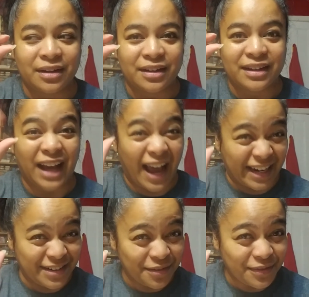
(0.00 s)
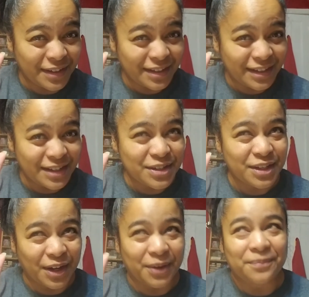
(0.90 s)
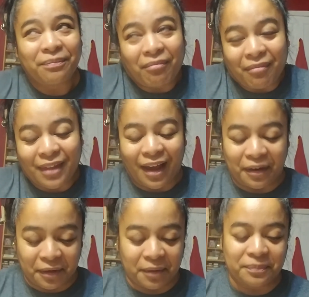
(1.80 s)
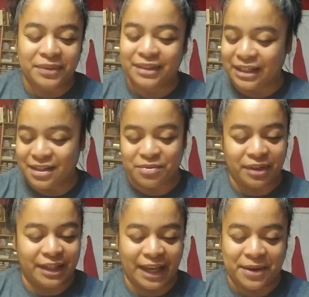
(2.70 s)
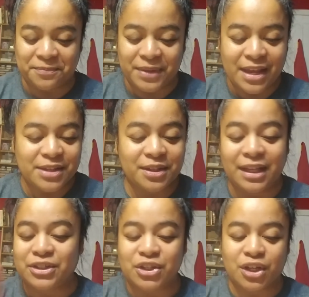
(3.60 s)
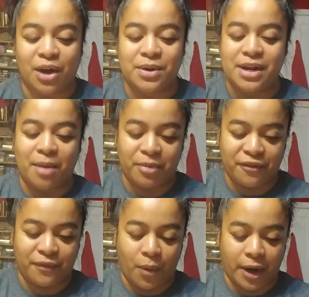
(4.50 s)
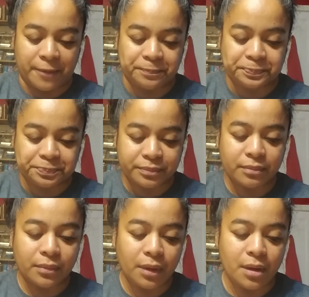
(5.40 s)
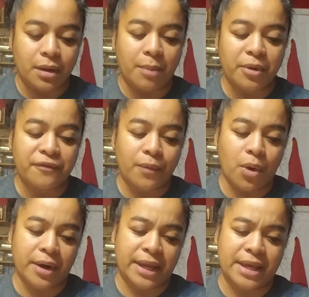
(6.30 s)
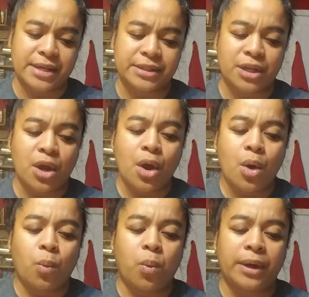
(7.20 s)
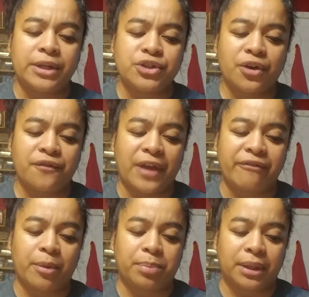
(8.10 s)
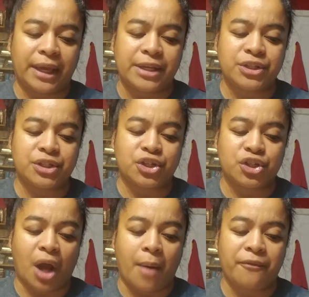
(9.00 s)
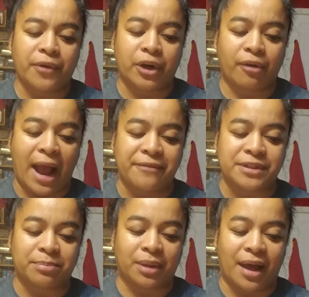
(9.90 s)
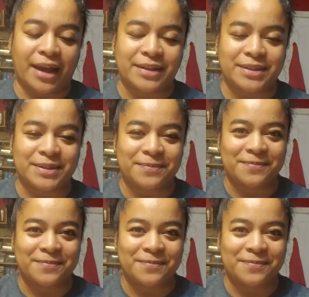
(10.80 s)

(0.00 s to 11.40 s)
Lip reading: kind of. So, I don't know. That doesn't really count. So let's just go to number 4. Number 4 is, what is your favorite place to shop for craft supplies?